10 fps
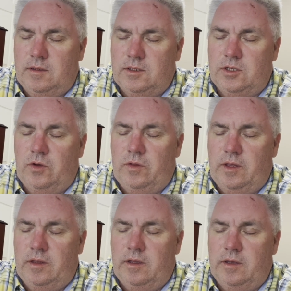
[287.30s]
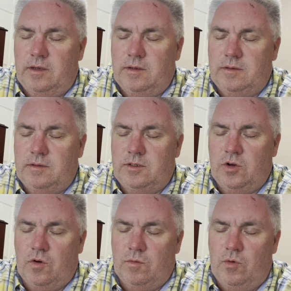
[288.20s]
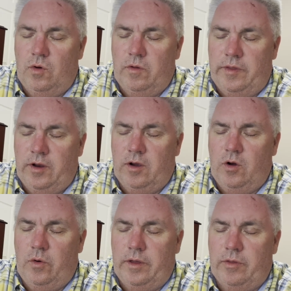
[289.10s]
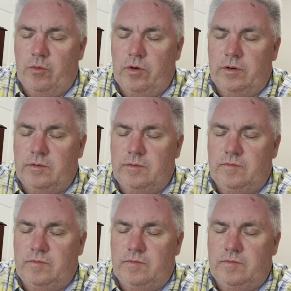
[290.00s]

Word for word: so that the turmoil they're going through